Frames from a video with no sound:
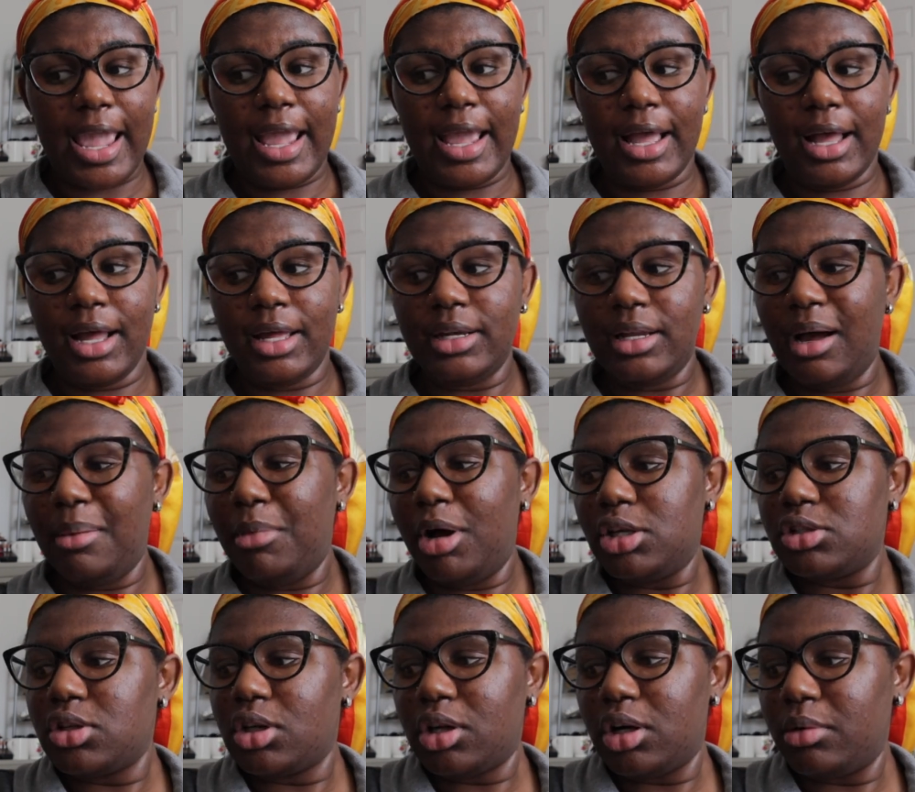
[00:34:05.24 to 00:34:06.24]
And I'm
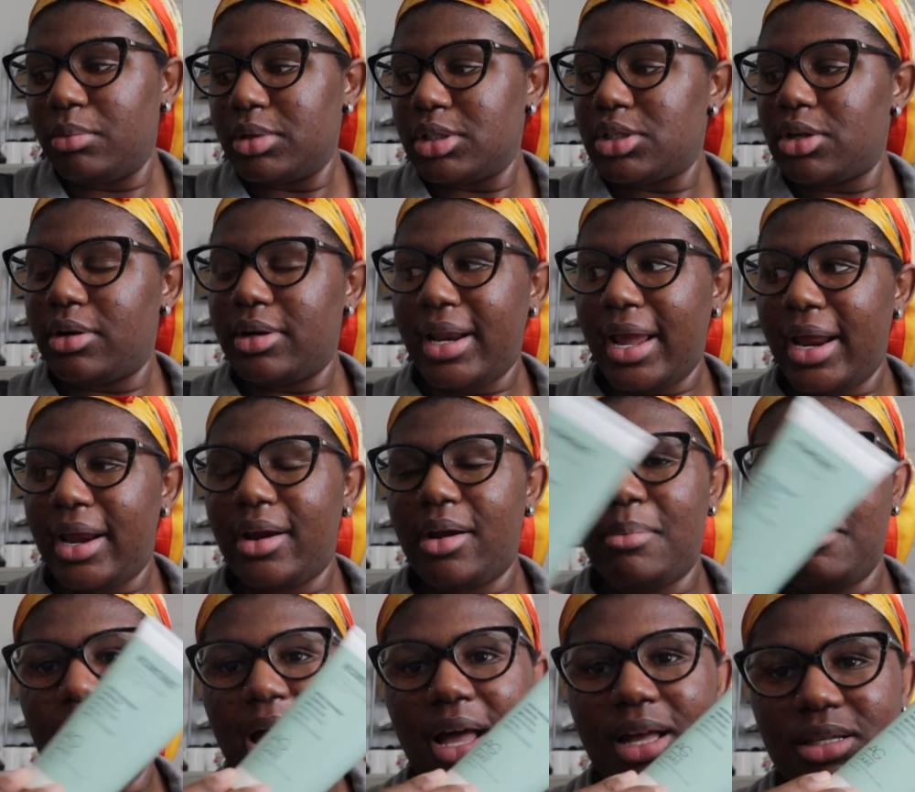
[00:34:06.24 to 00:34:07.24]
also going to return the hair
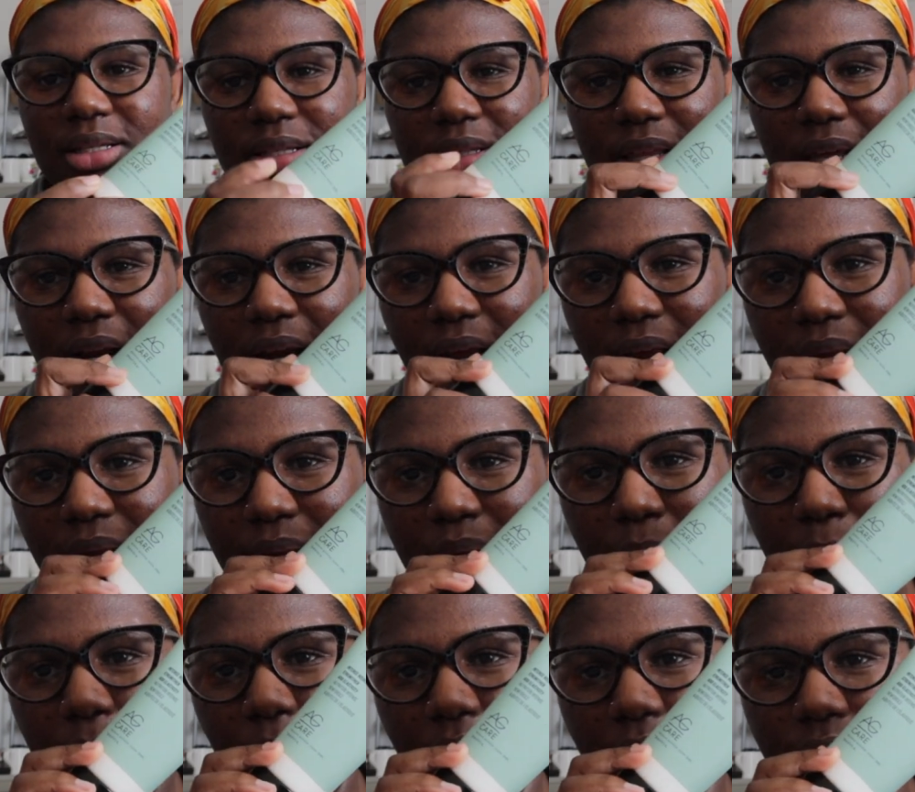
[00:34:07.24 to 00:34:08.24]
mask that I
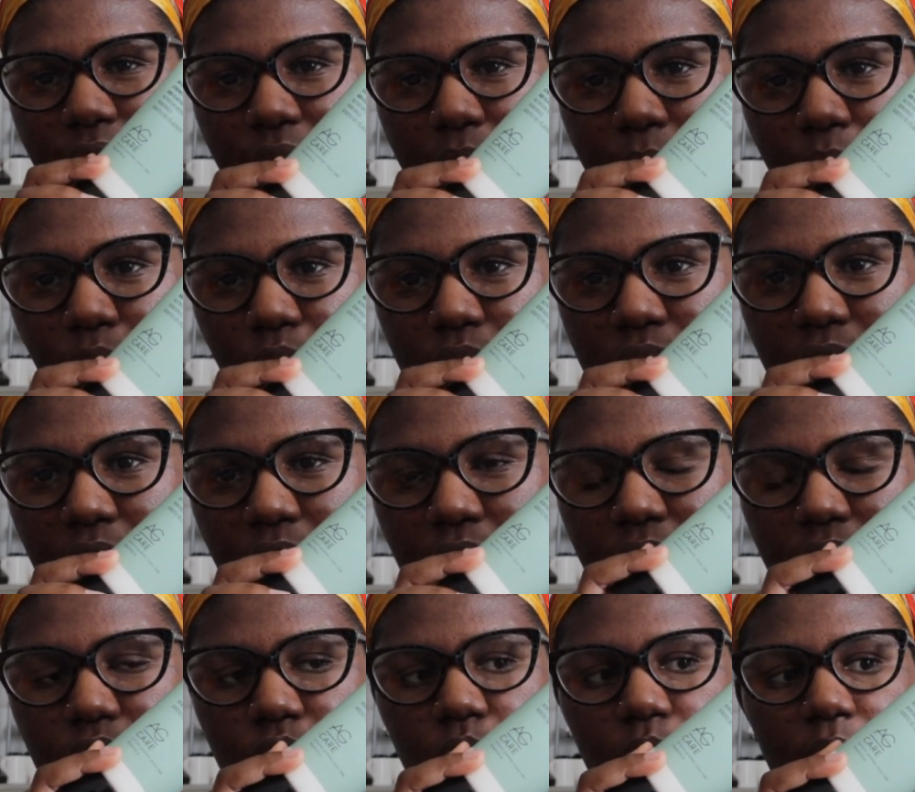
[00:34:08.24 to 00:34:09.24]
bought from Ulta
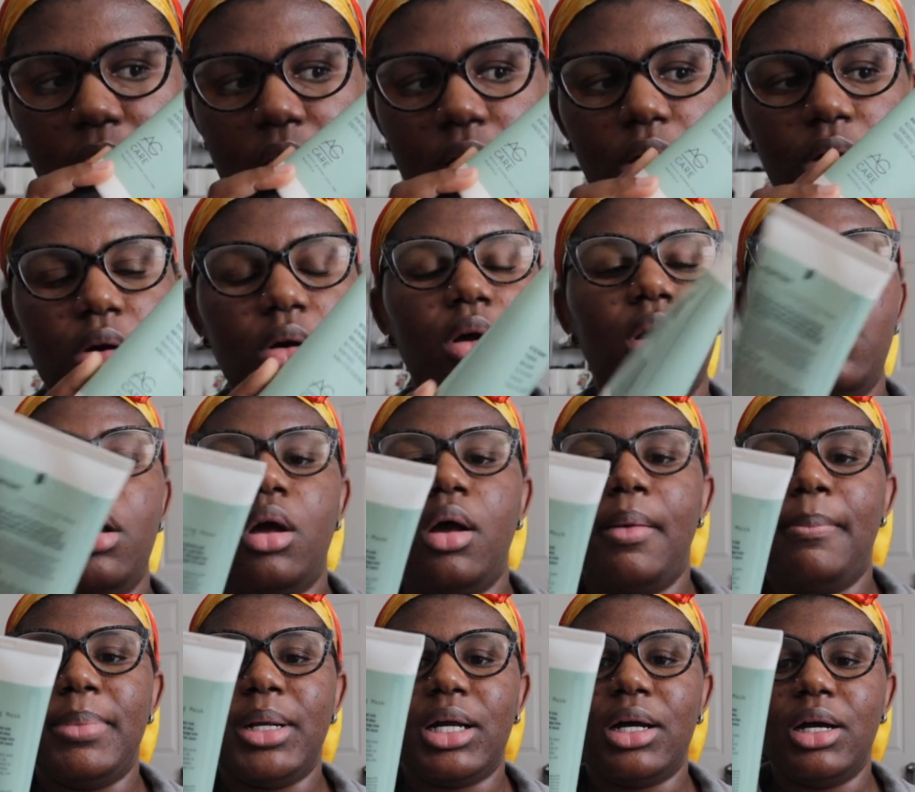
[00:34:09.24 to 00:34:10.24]
as well,
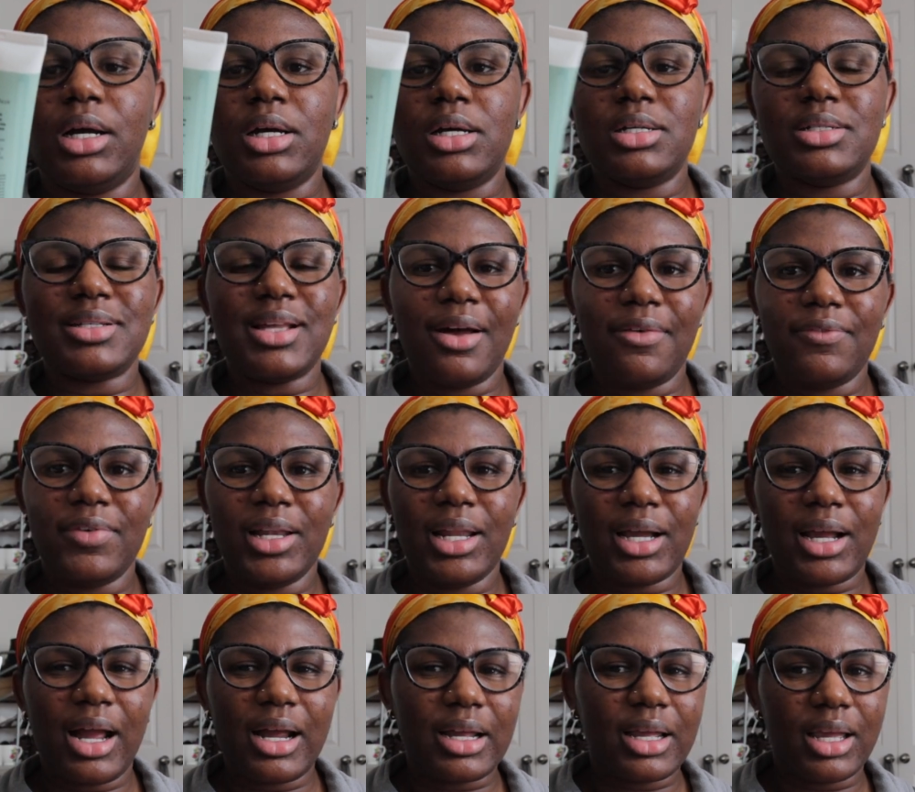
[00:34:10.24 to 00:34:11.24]
because I feel
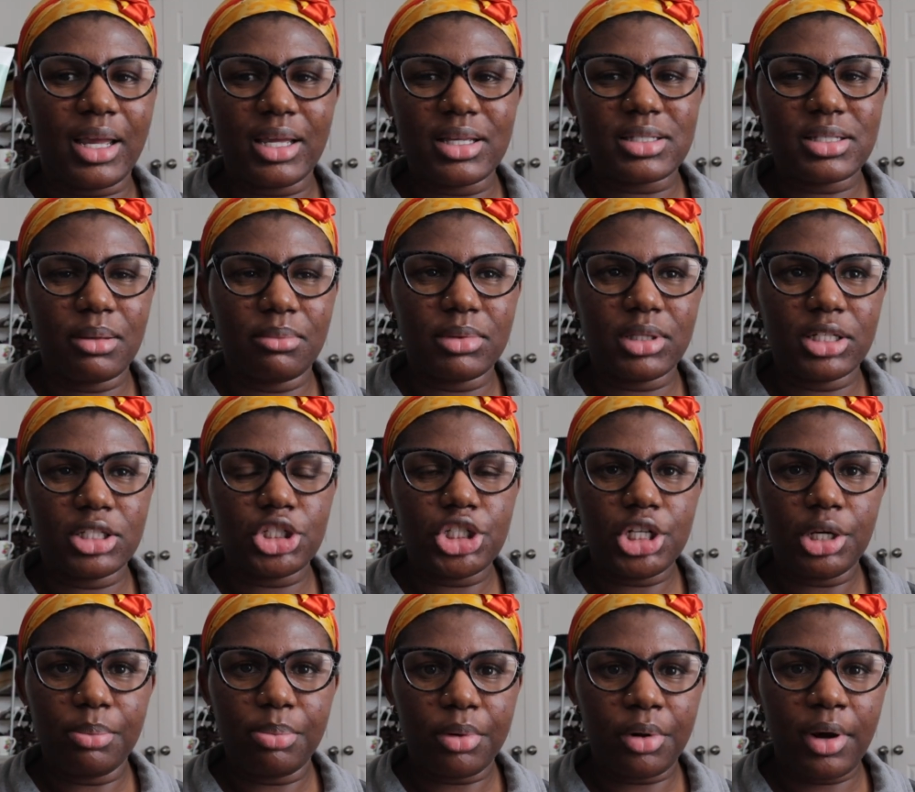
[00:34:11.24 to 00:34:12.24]
like I could get something
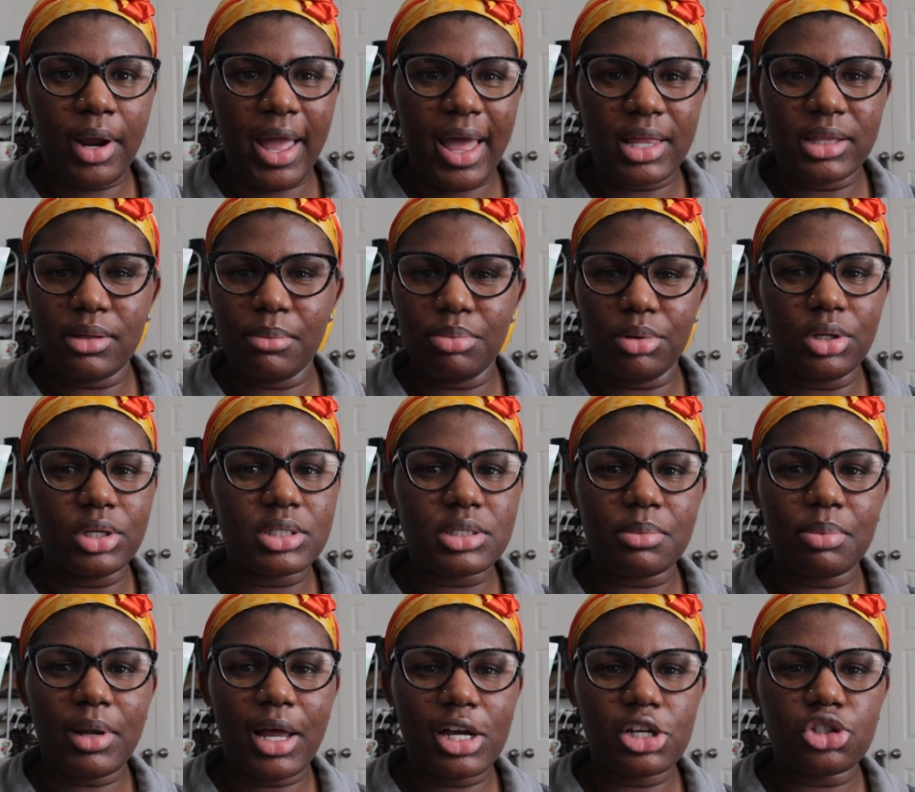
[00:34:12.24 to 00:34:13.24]
cheaper at the beauty
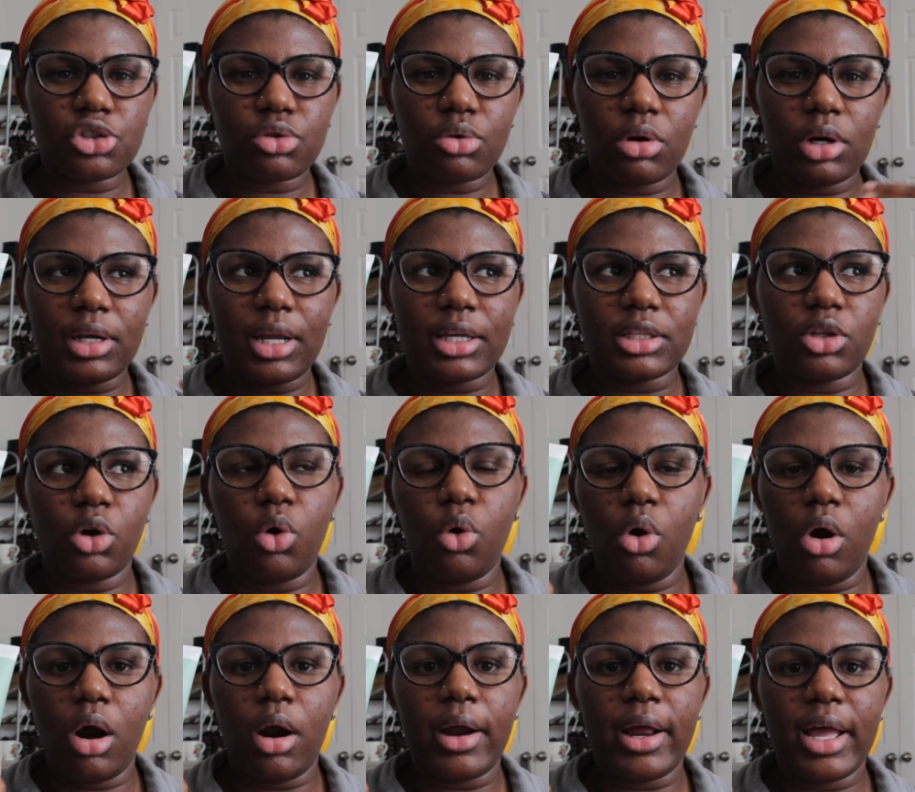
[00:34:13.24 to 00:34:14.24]
supply store, like the
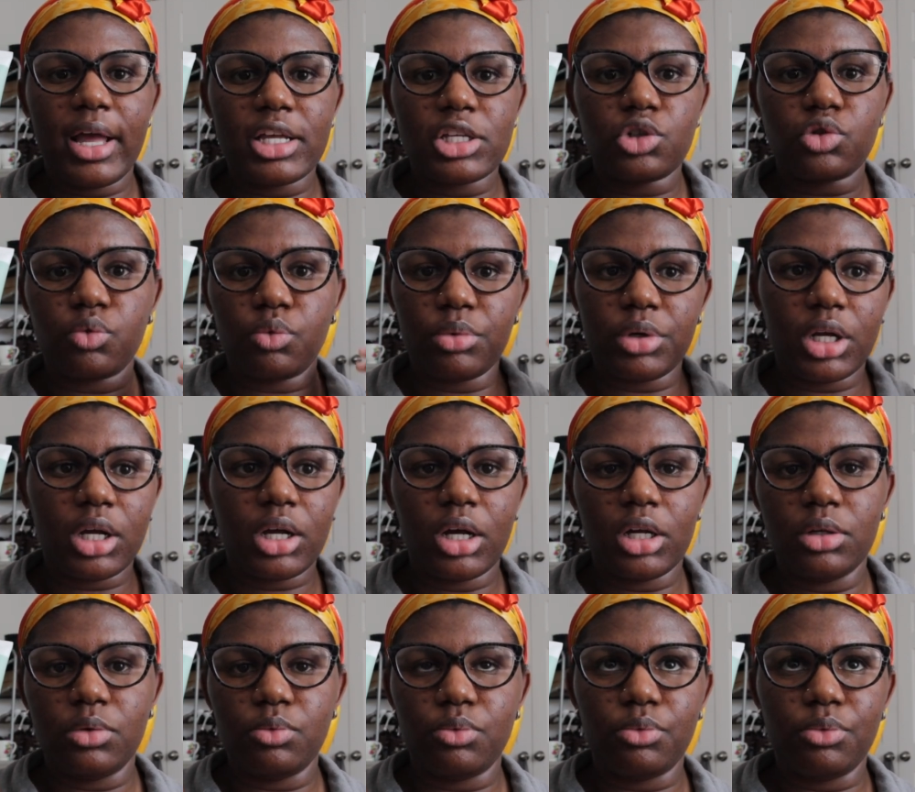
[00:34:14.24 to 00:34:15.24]
ORS
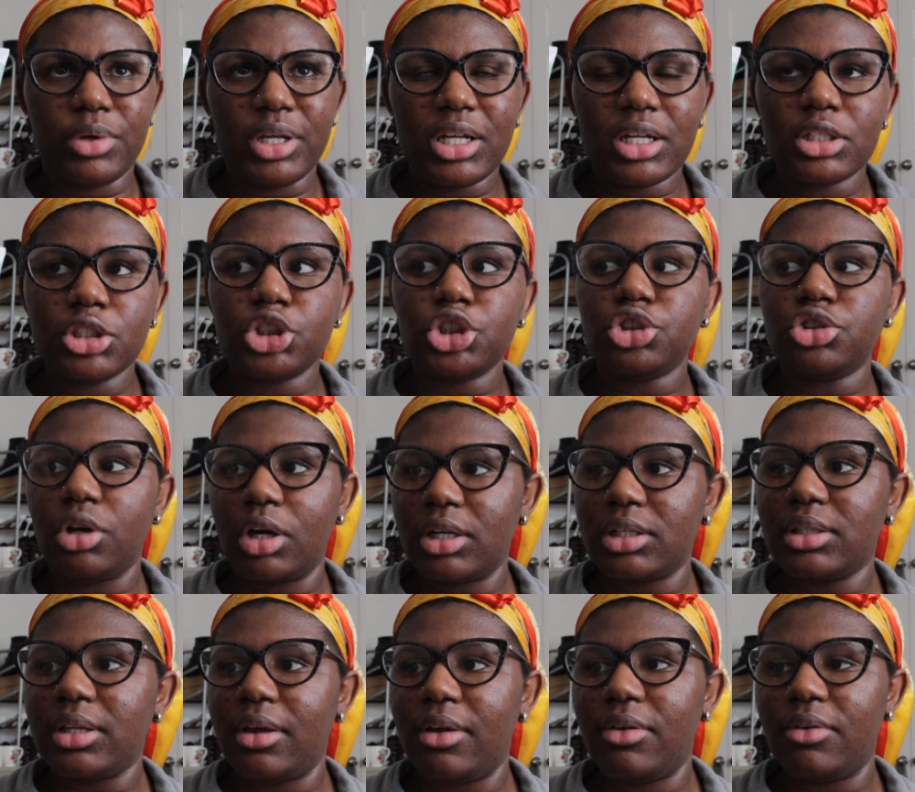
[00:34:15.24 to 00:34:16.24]

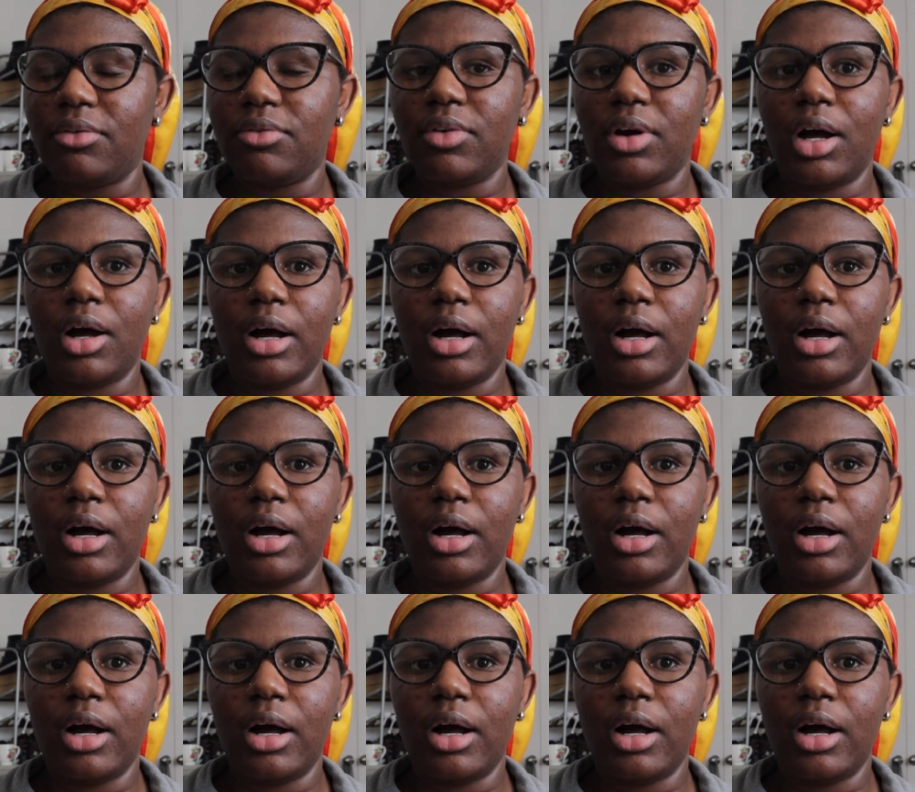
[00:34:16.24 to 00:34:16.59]
Reconstructive